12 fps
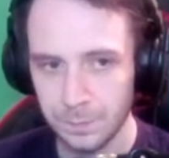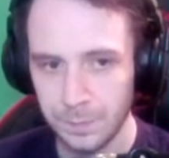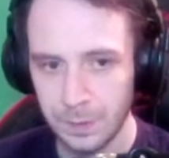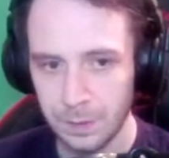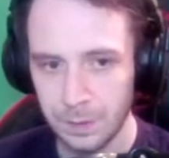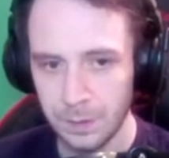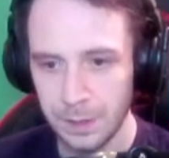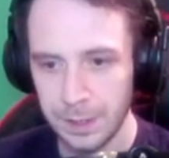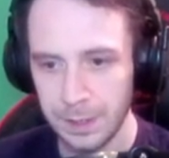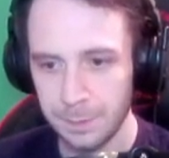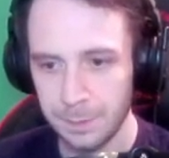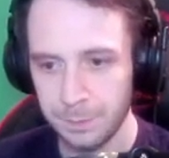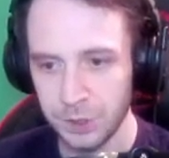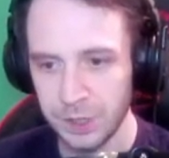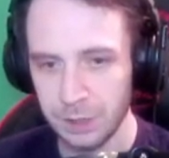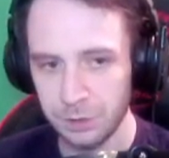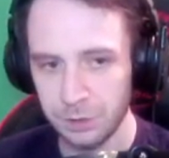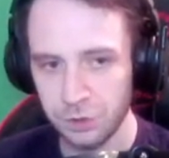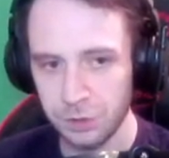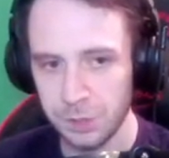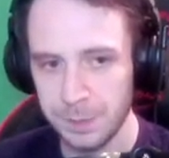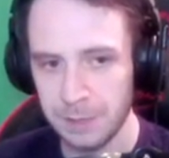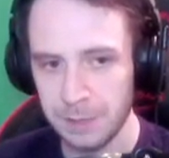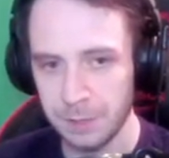But you know, in true
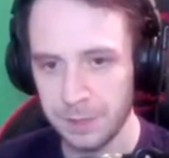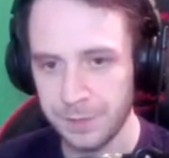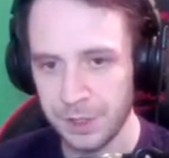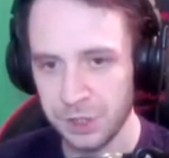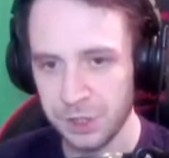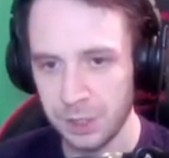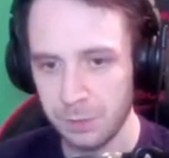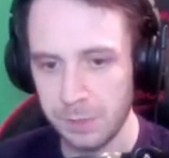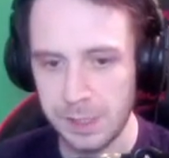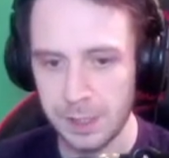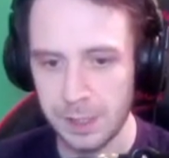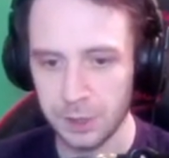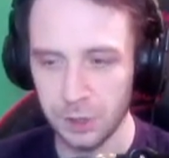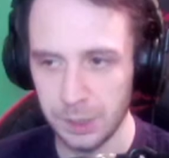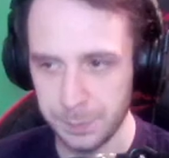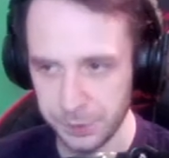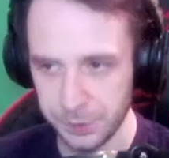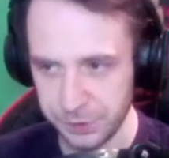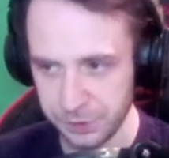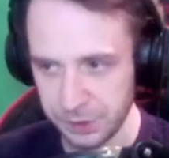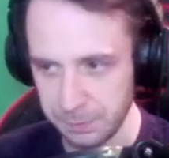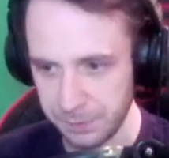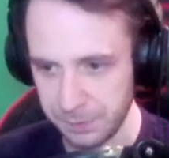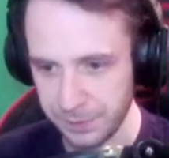speedrunner fashion, we ignore the puzzles and we
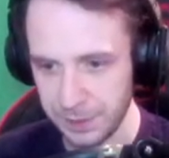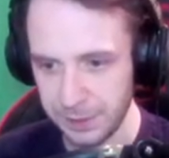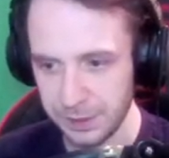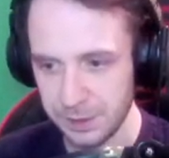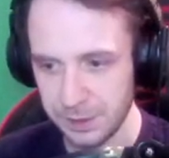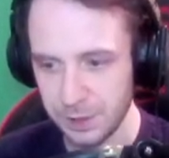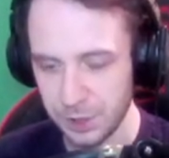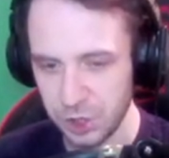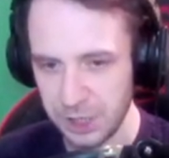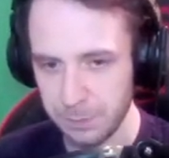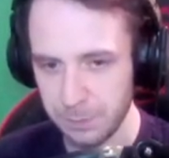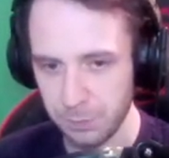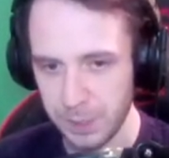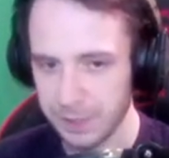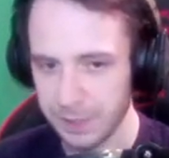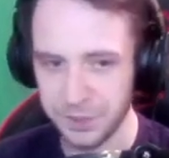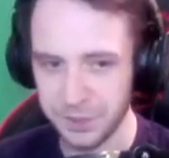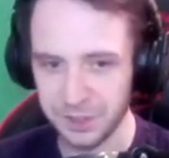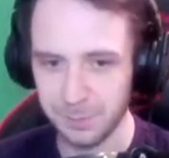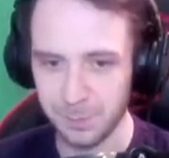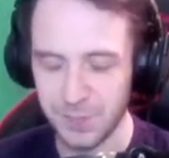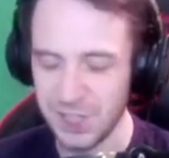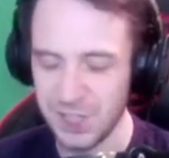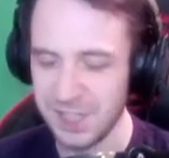find a cheap way of just
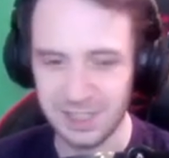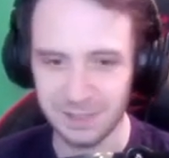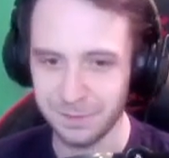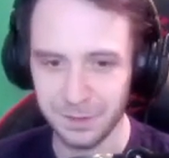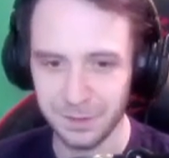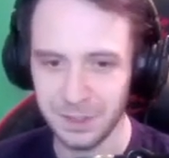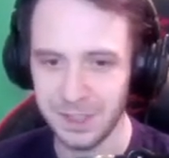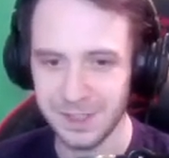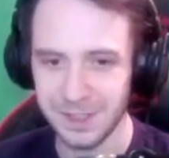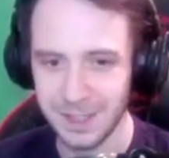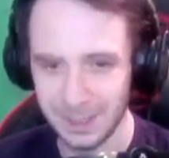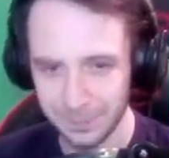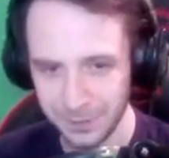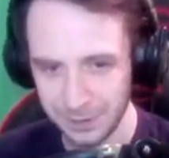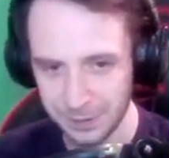cheesing through the entire thing.